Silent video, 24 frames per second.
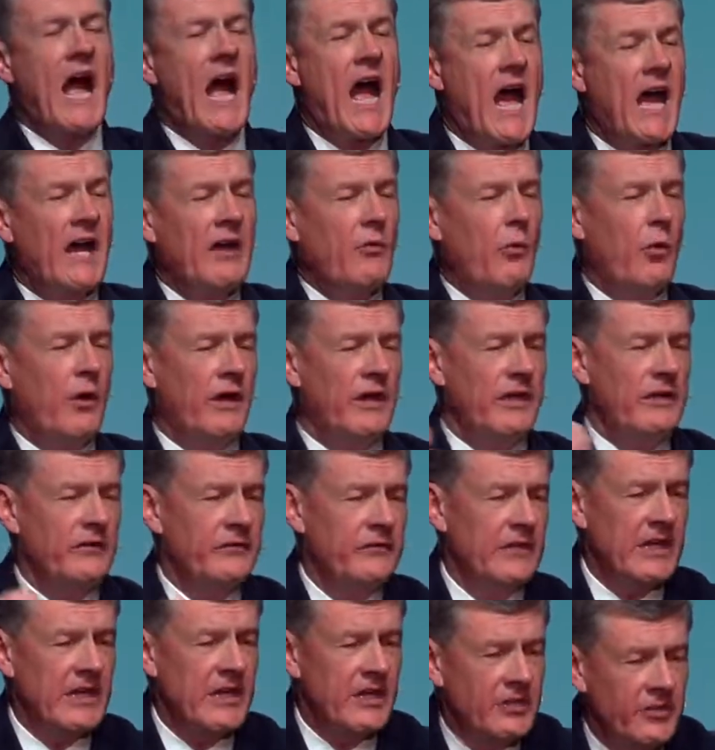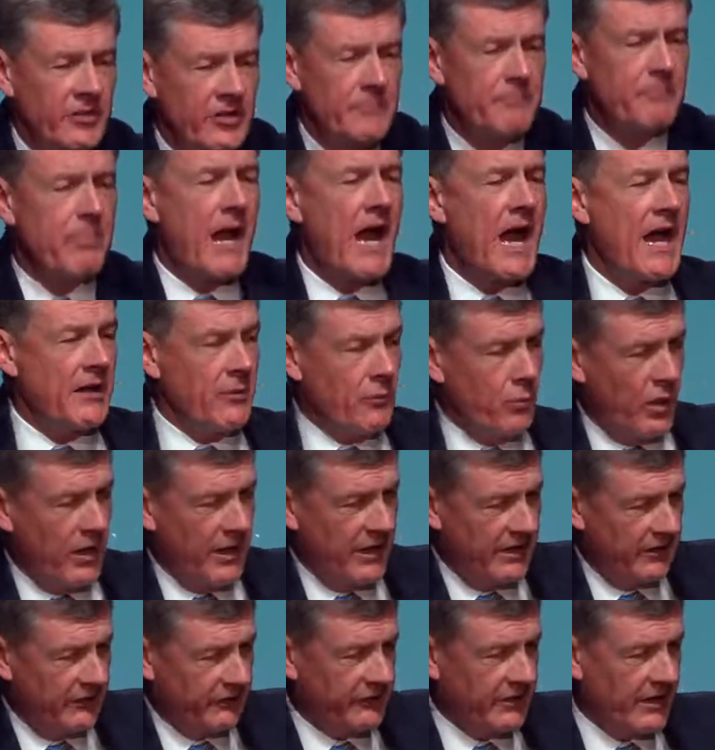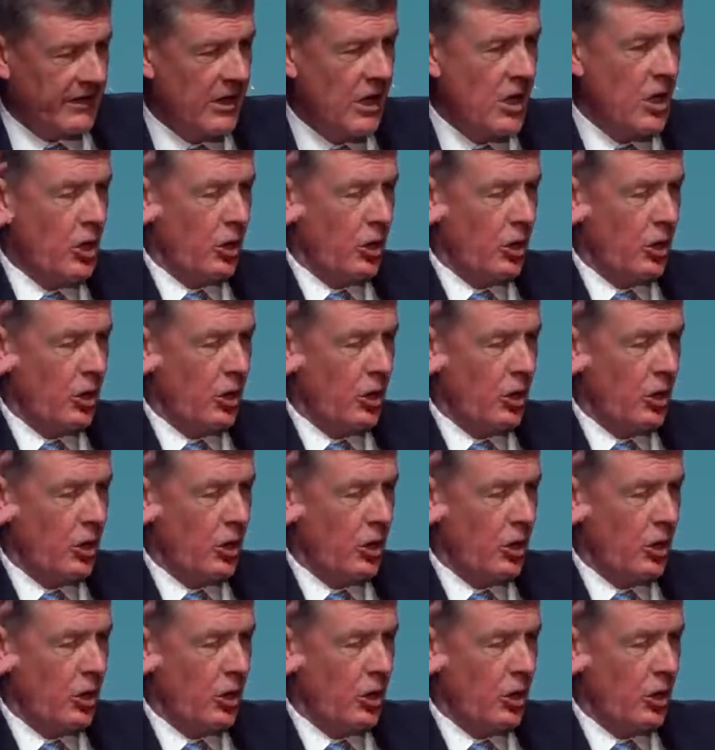highways and into the byways, and